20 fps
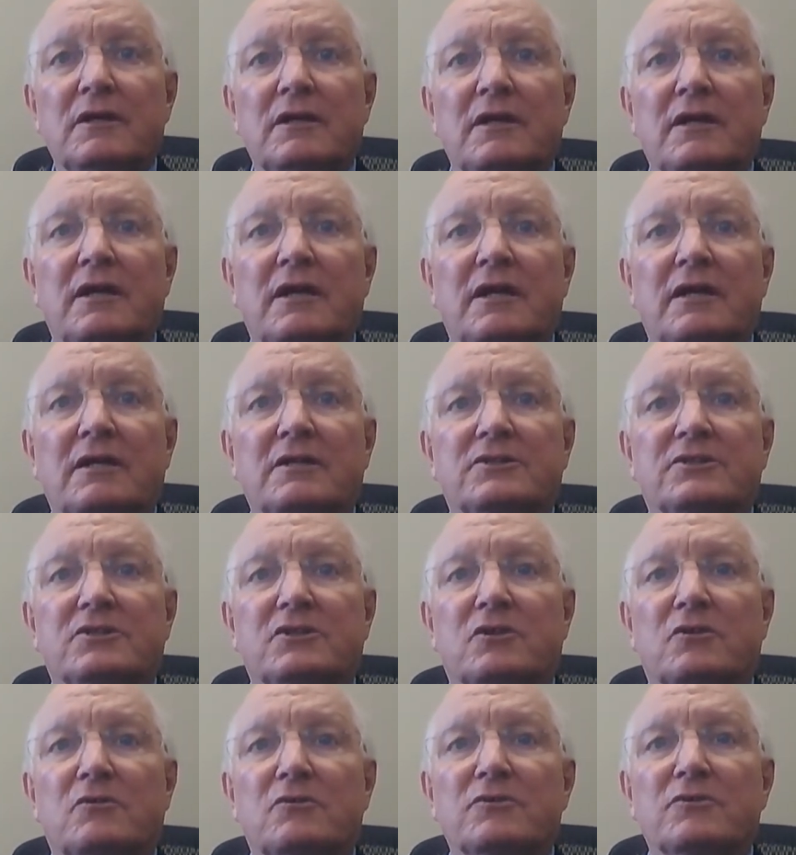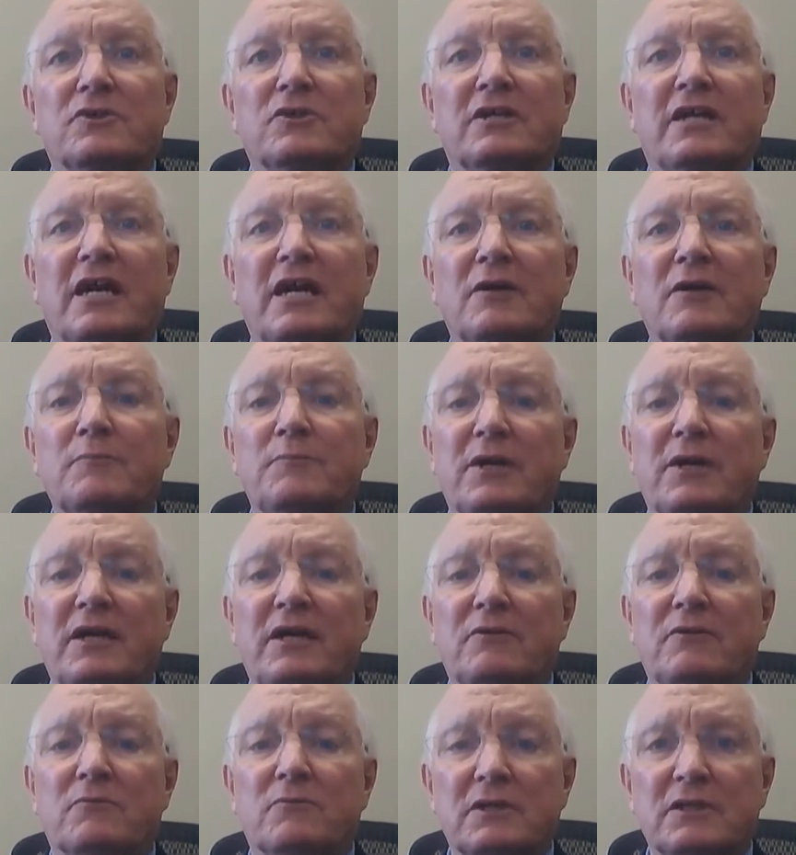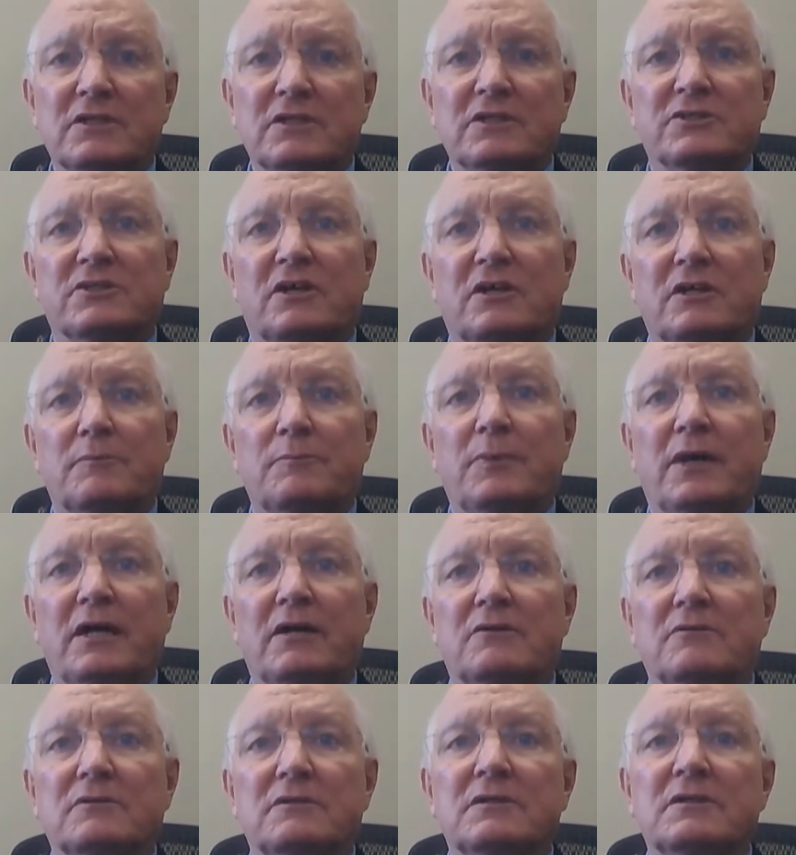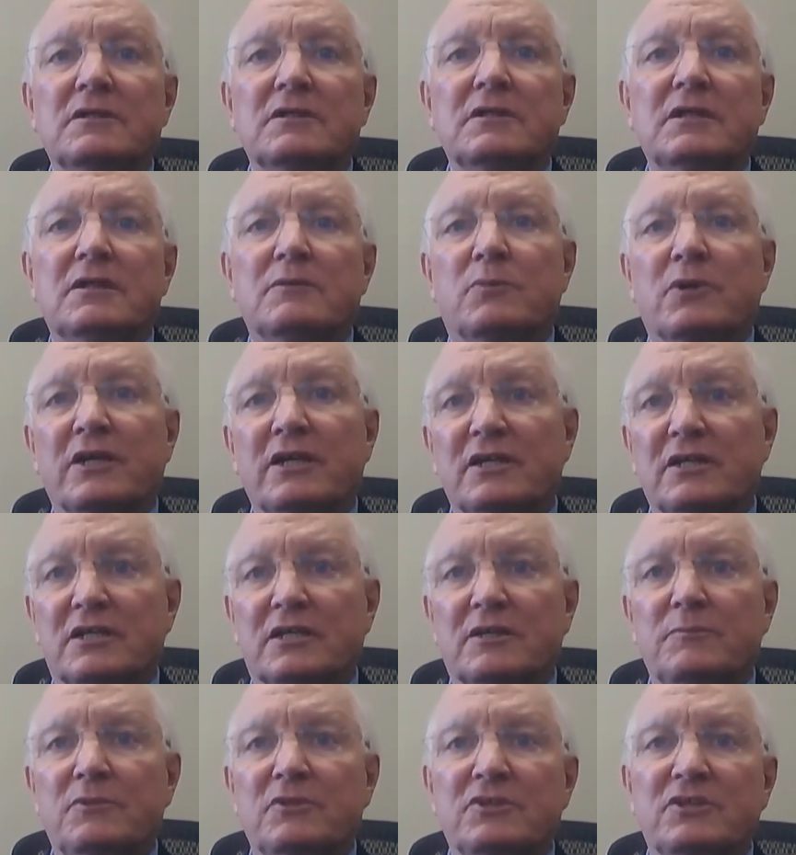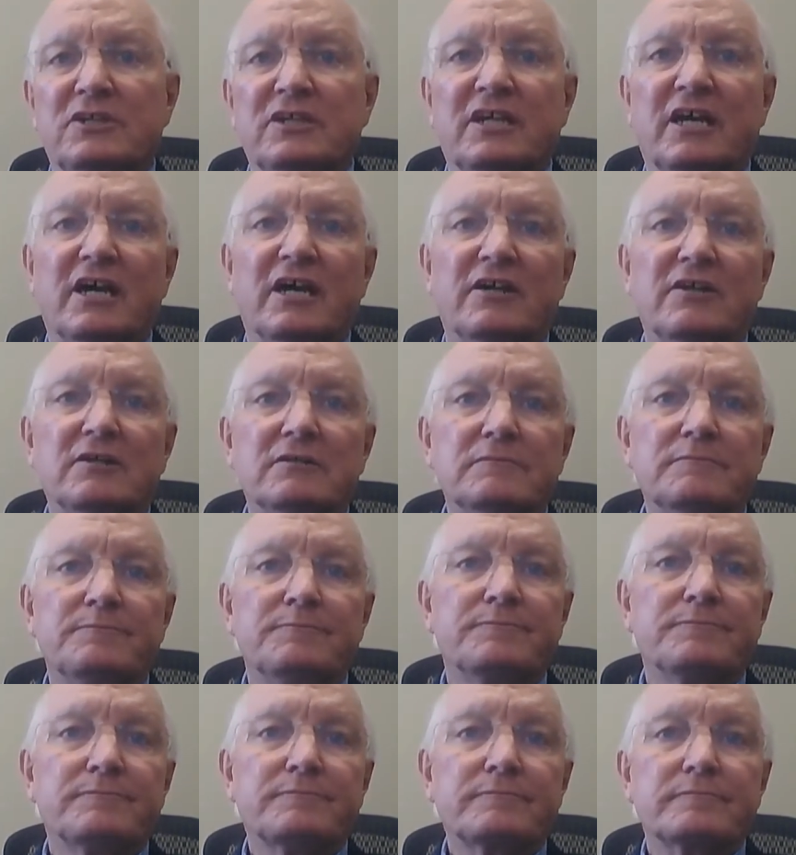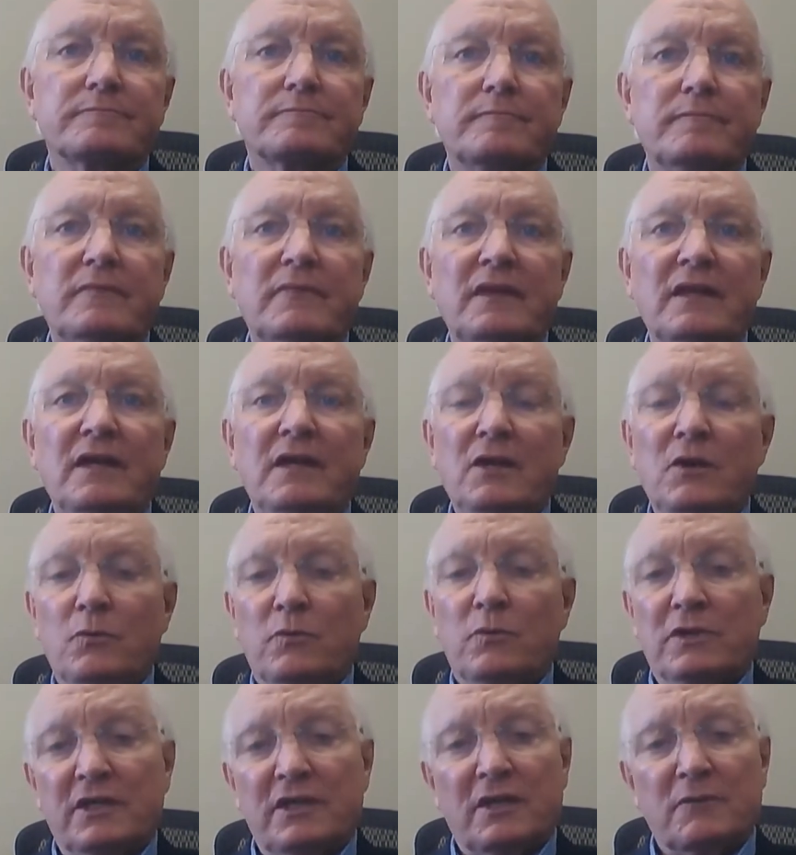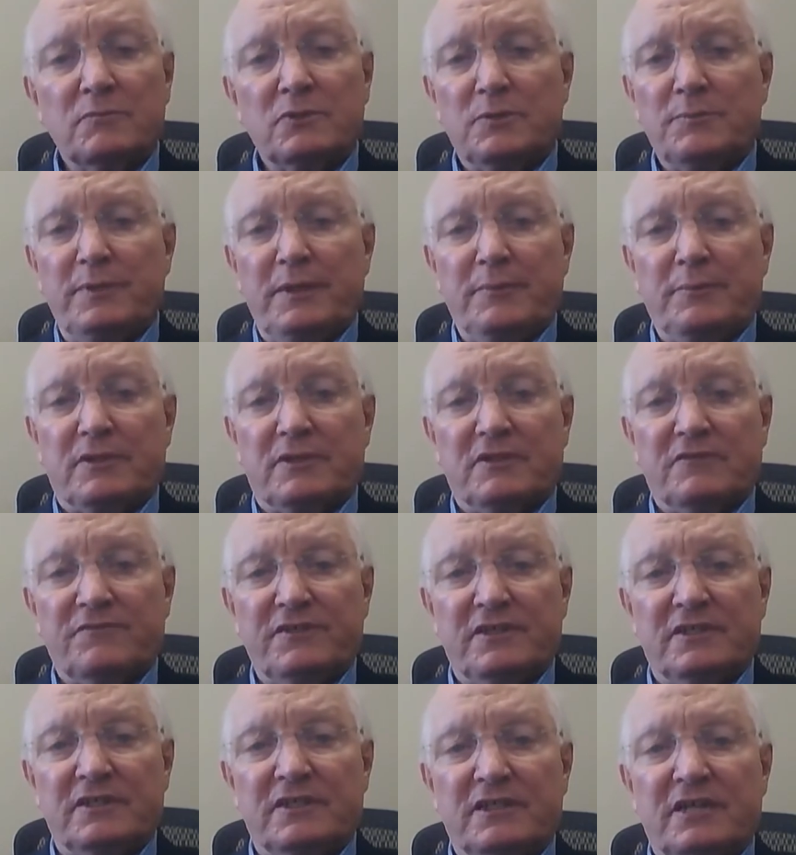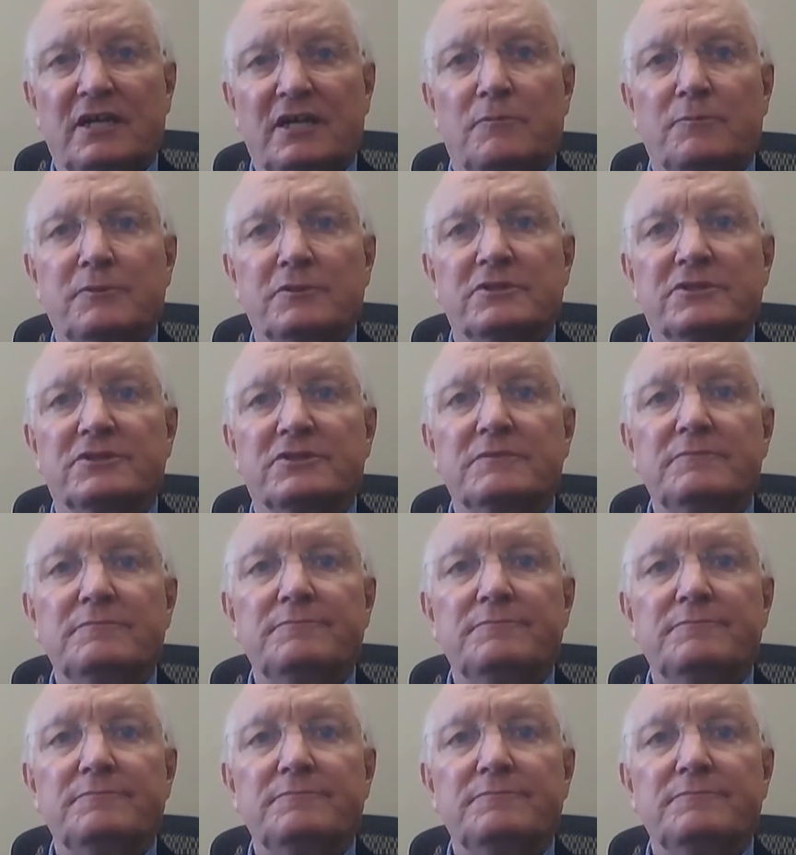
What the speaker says: And so the campaign really is all about bringing the community together when a number of people are feeling helpless.